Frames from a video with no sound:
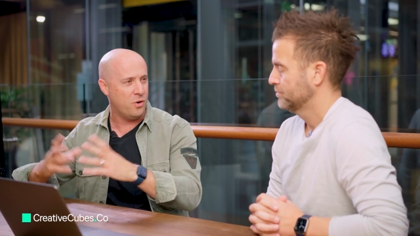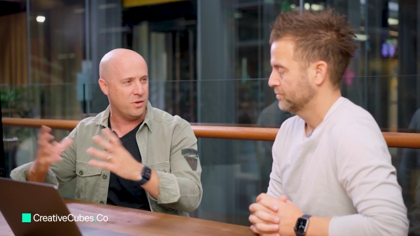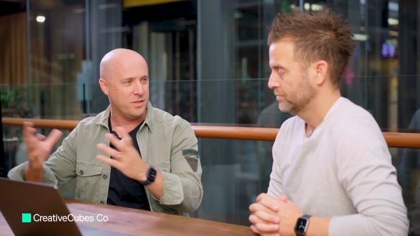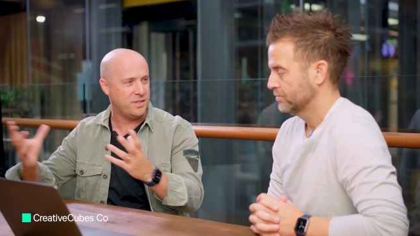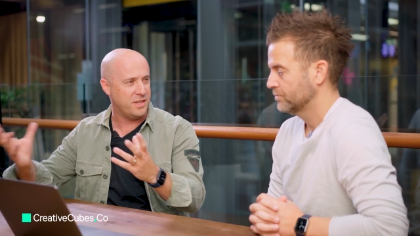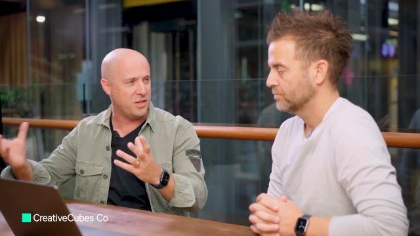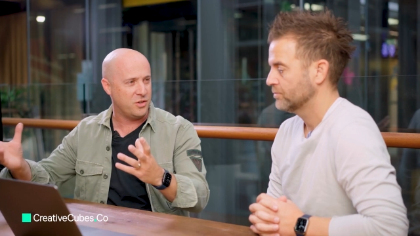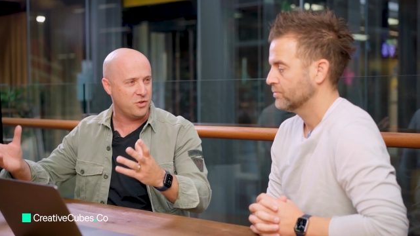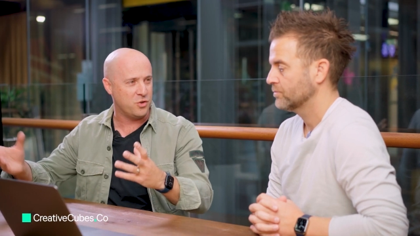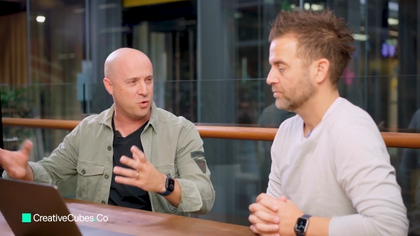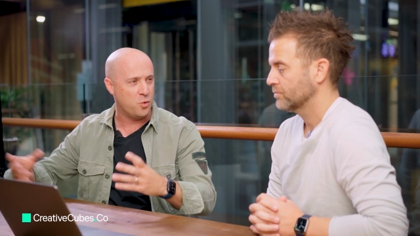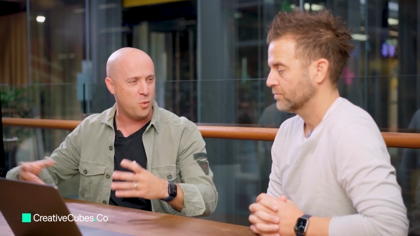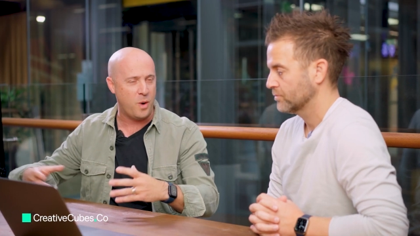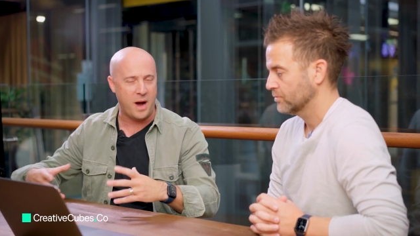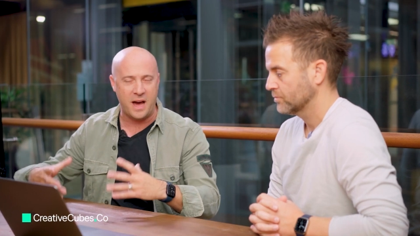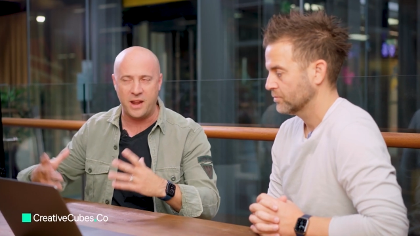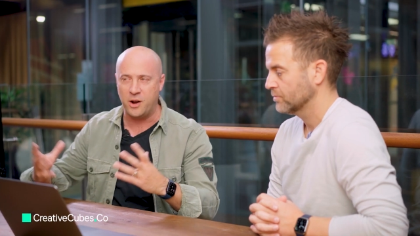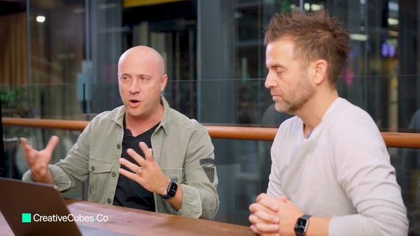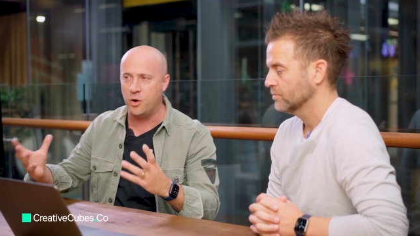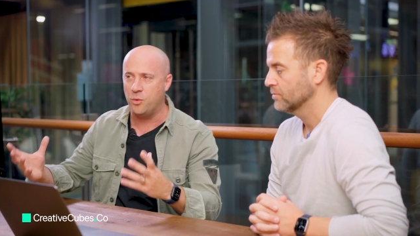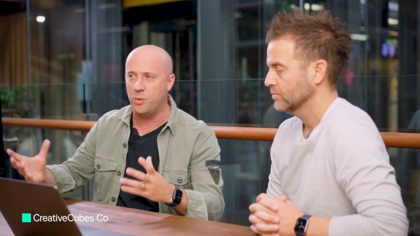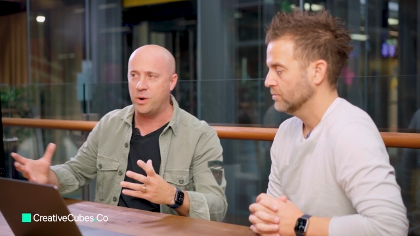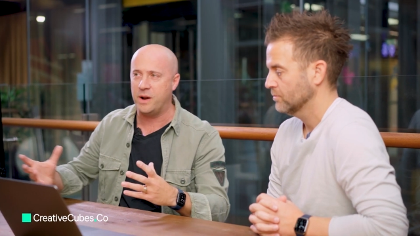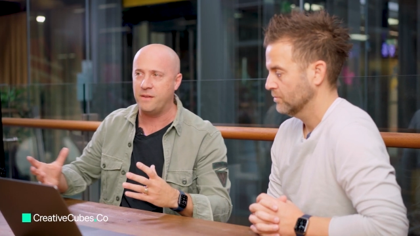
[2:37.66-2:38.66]
Speaker 1: or Digital
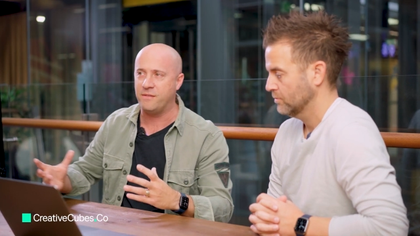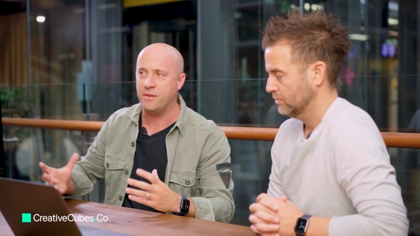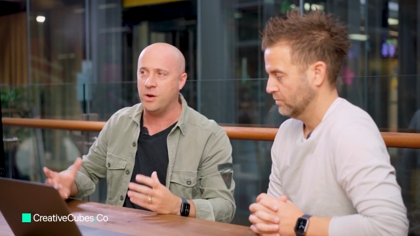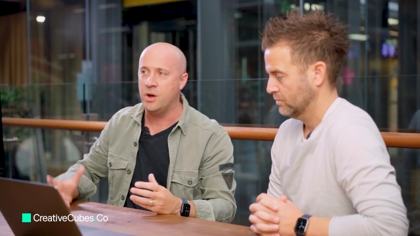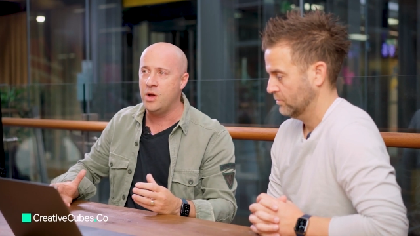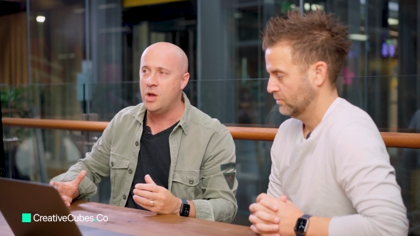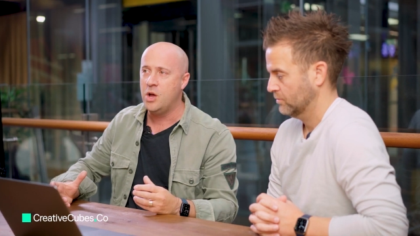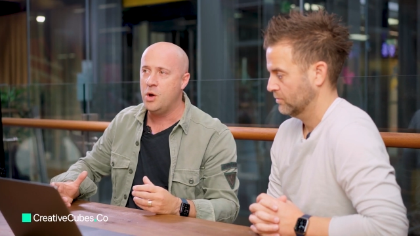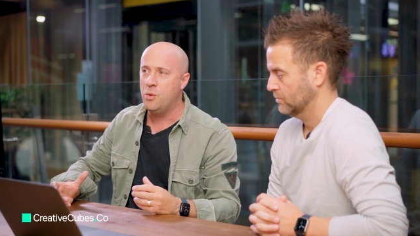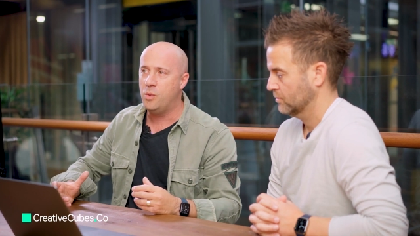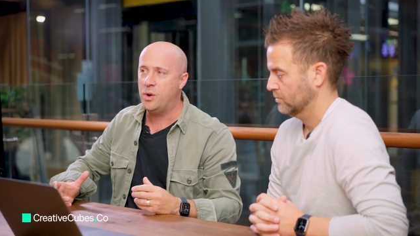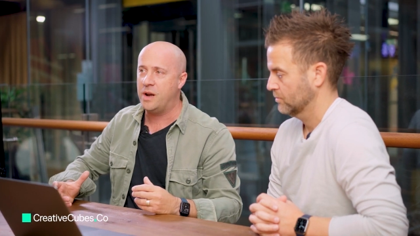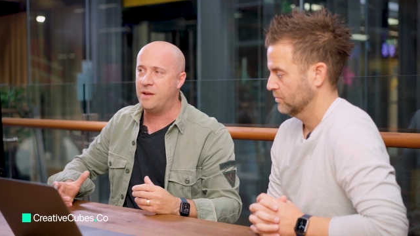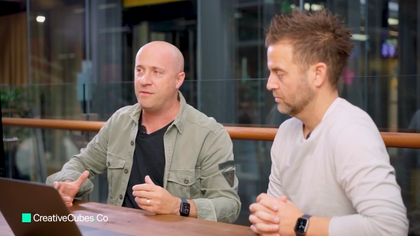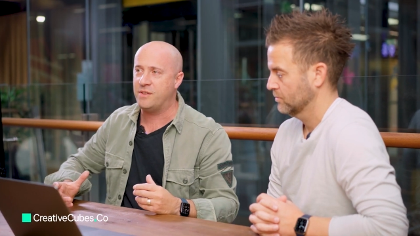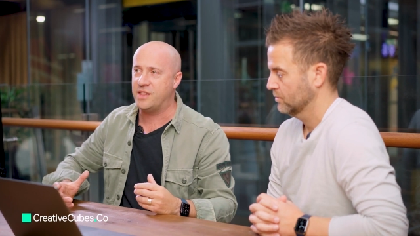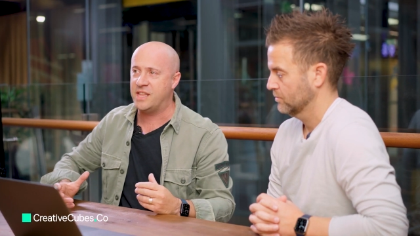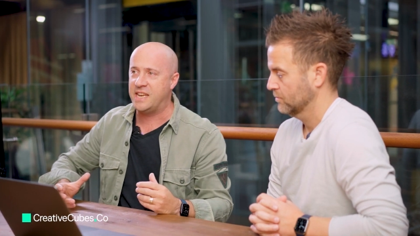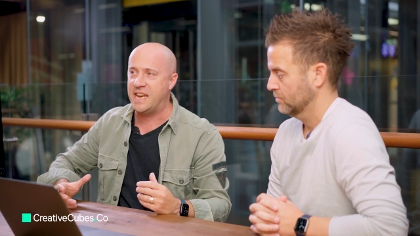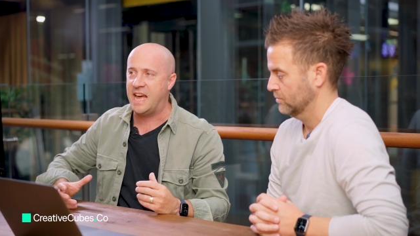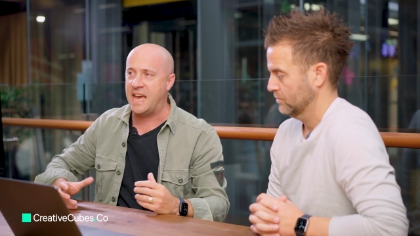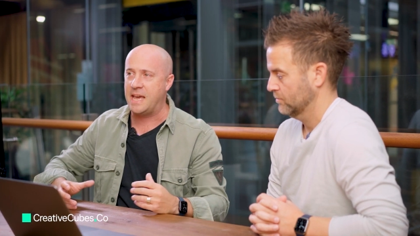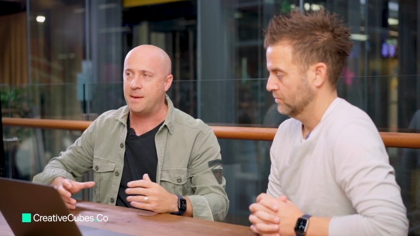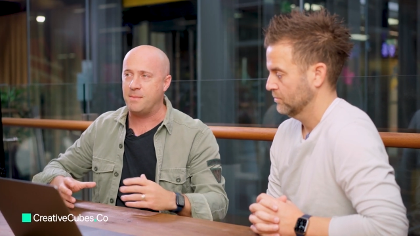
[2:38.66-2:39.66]
One or whatever, whatever
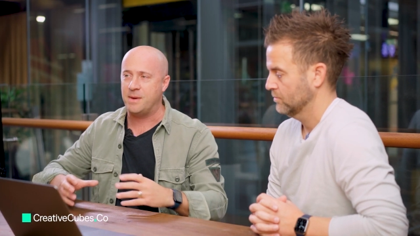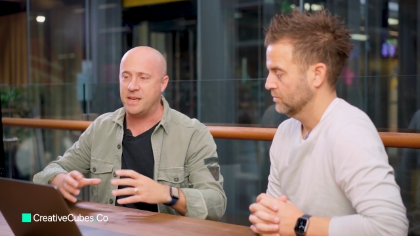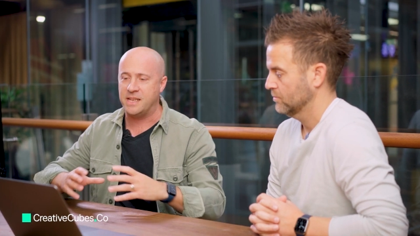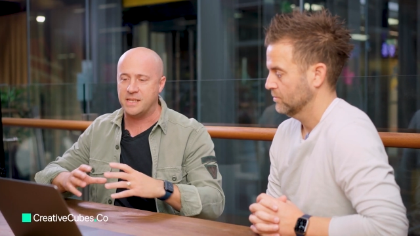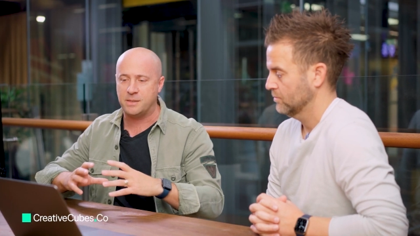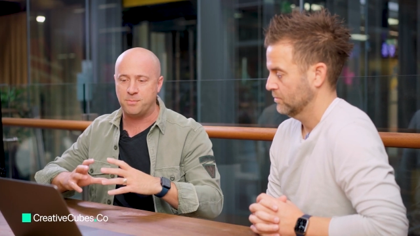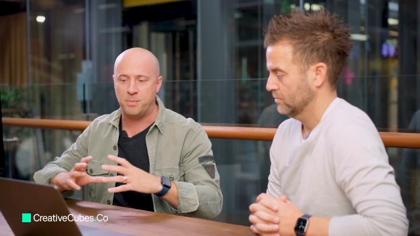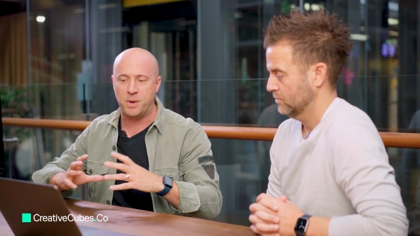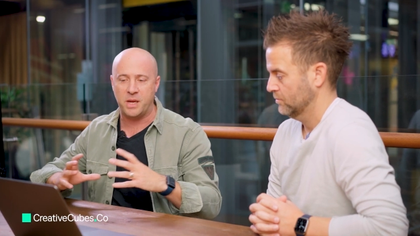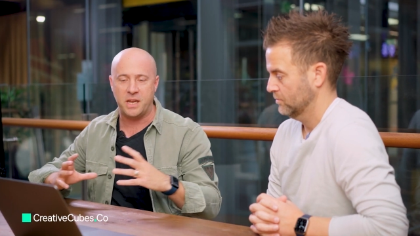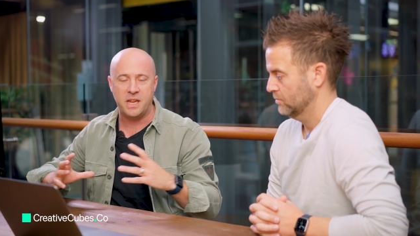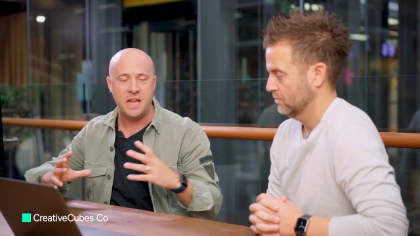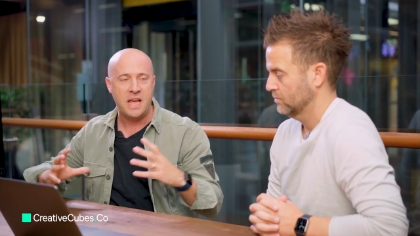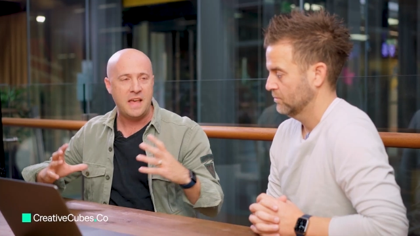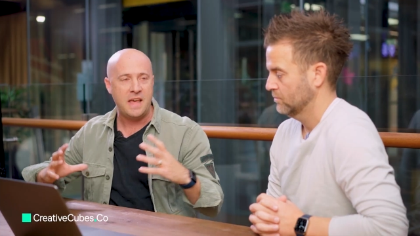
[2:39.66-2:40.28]
the name is, but